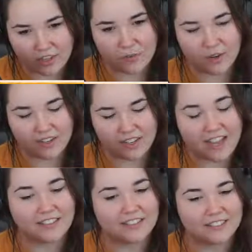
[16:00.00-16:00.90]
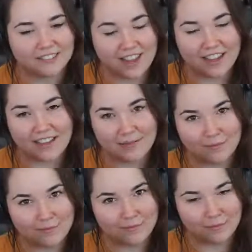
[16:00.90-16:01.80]
1. Yes, I
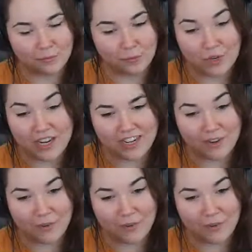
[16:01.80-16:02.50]
am reading